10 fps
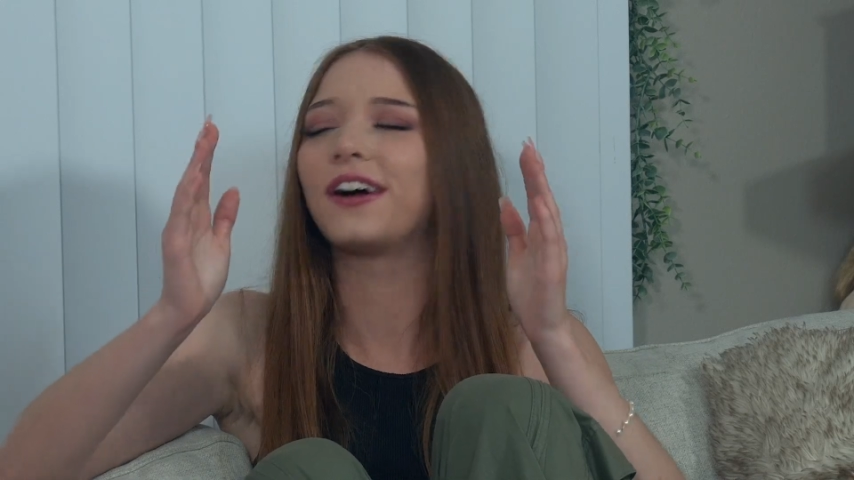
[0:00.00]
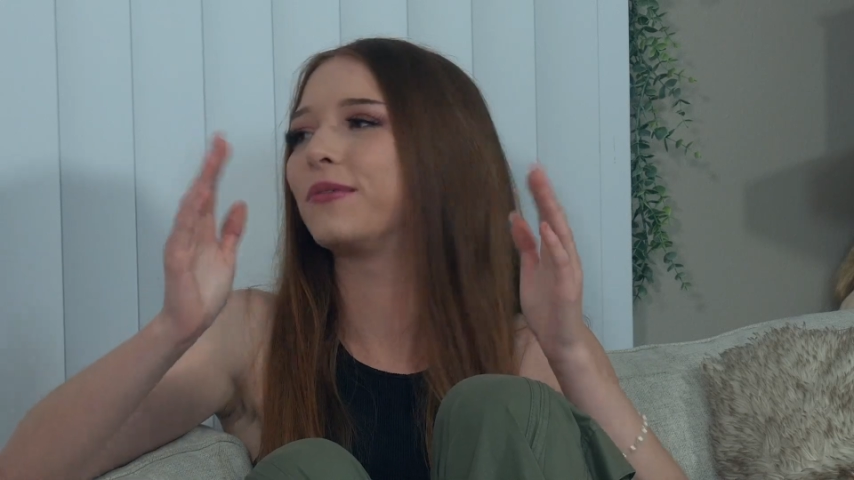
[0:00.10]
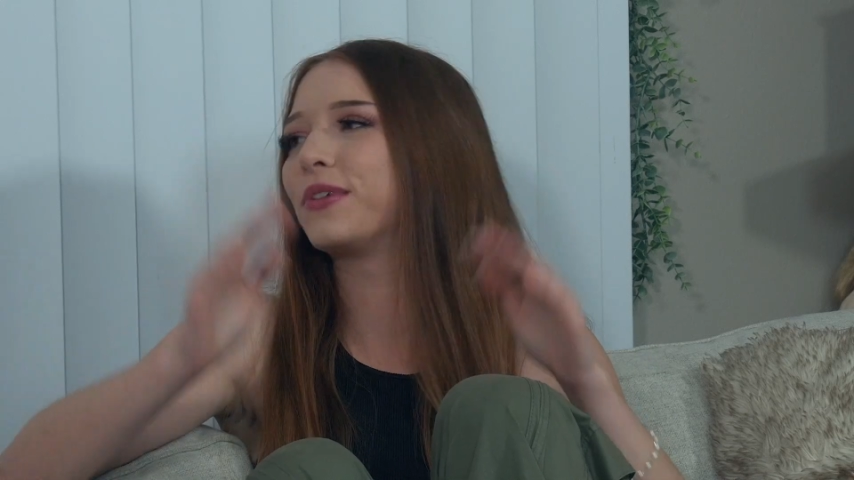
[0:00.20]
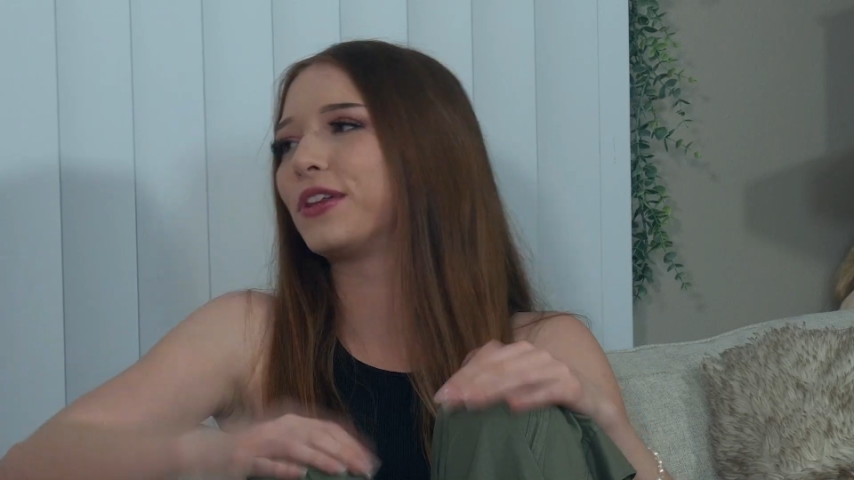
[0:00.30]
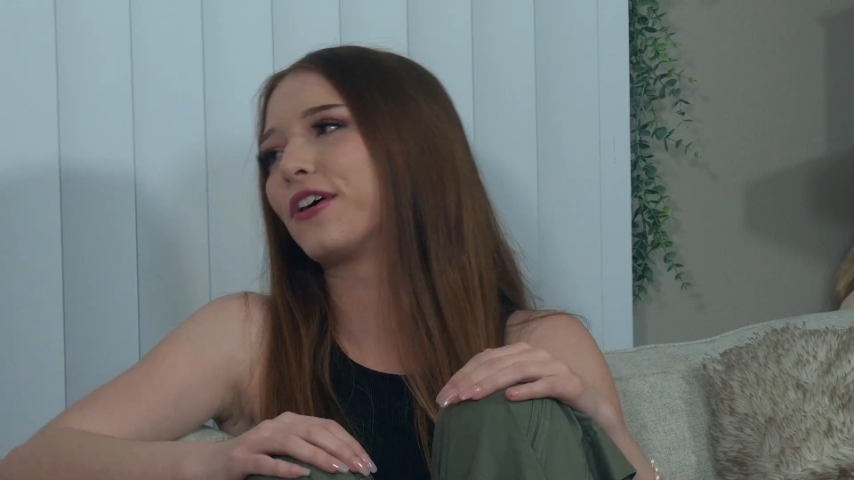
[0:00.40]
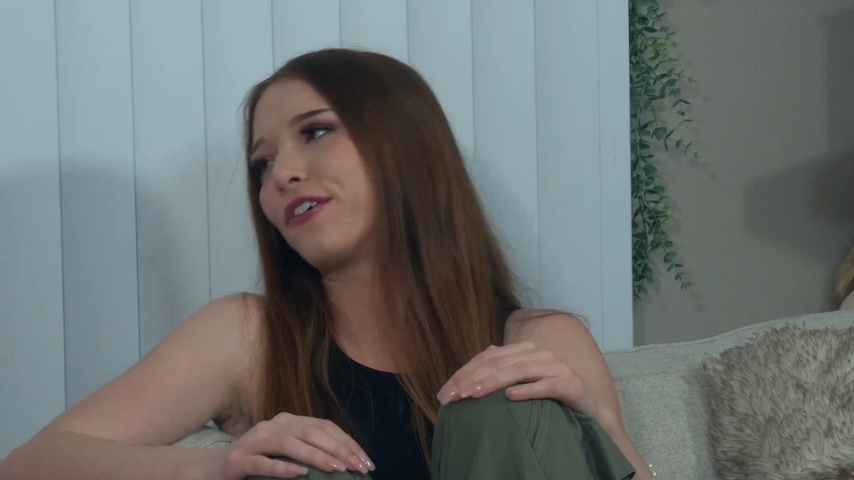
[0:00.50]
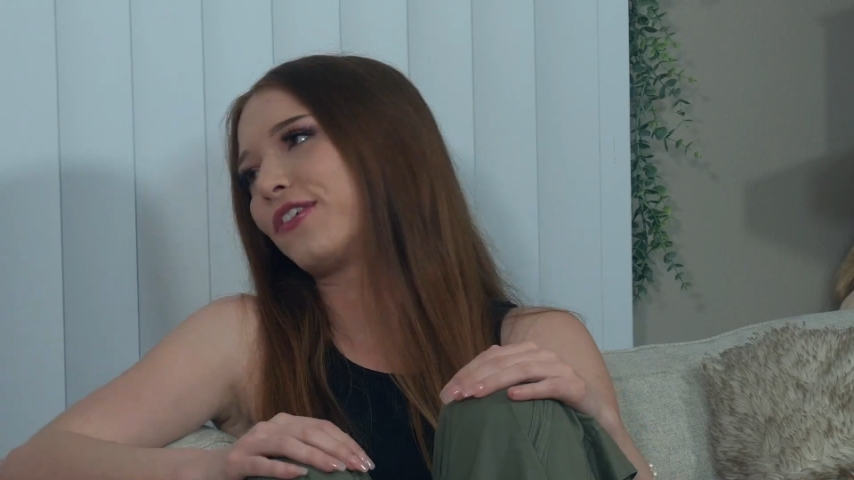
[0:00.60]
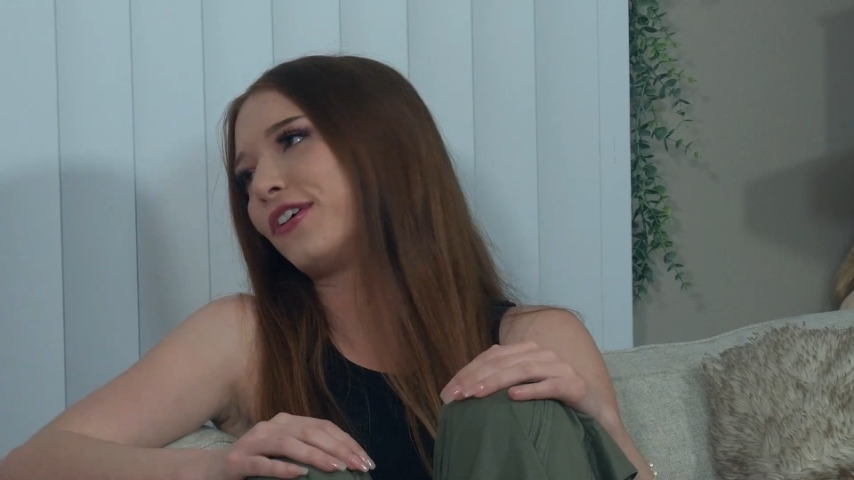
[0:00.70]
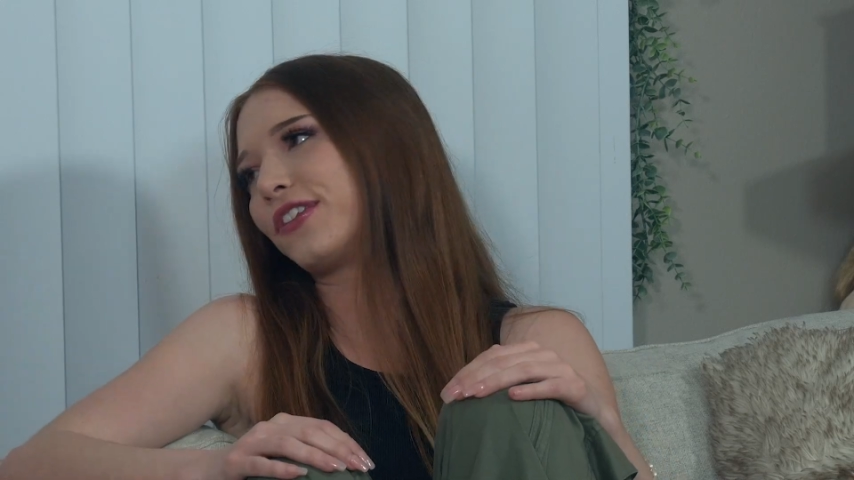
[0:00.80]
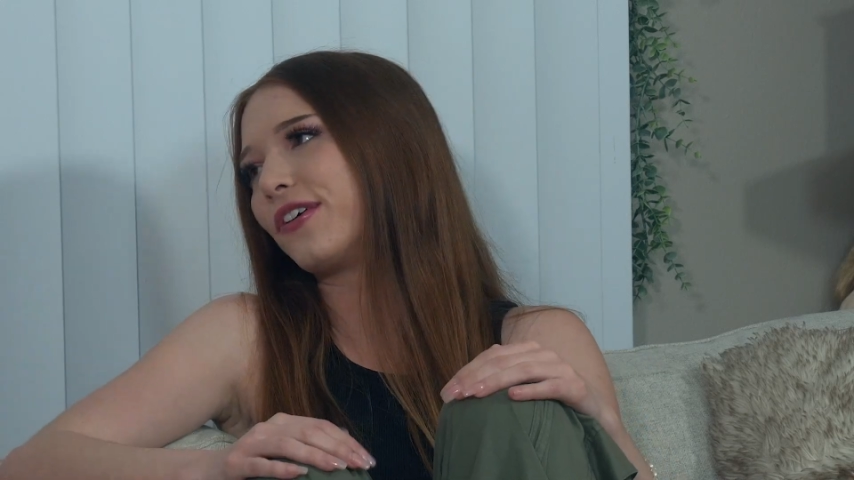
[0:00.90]
completely our
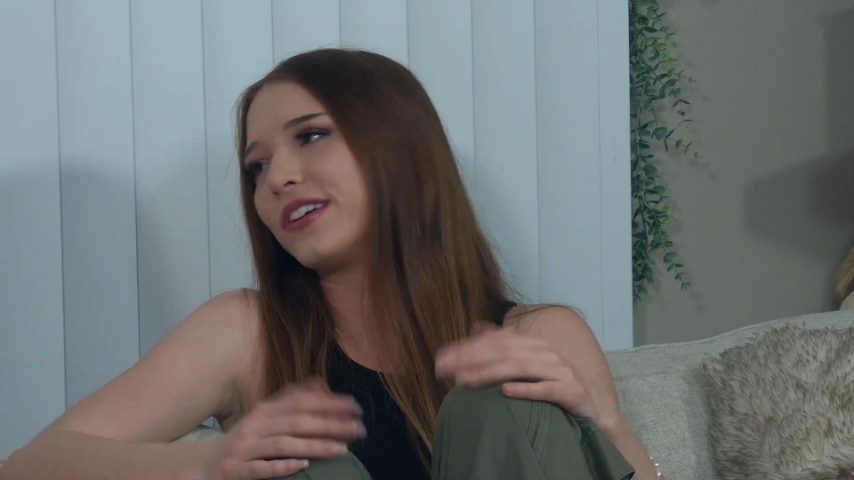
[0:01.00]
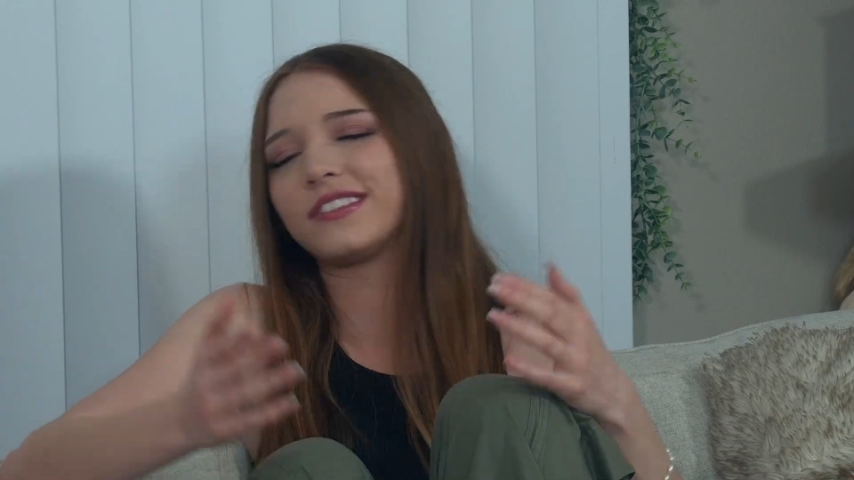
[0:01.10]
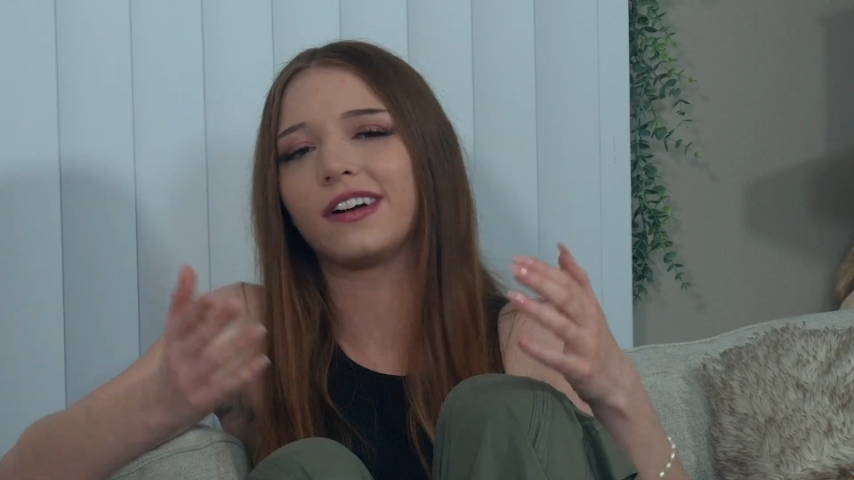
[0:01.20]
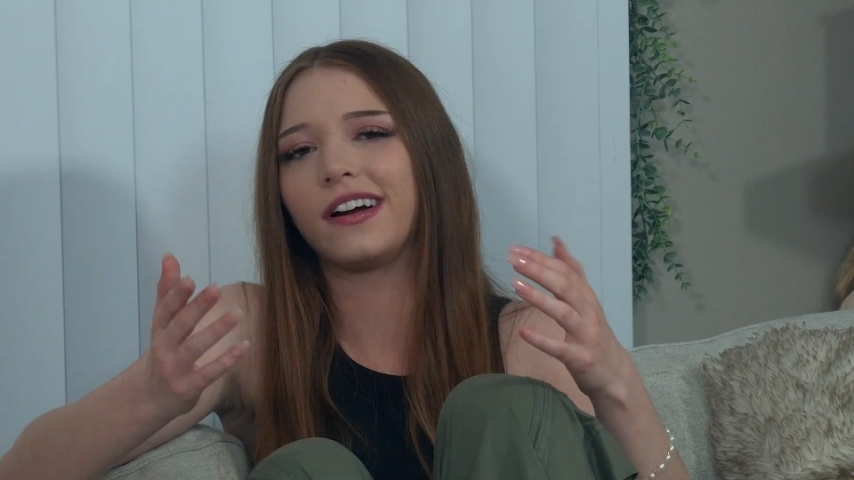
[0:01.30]
fault though. It's not.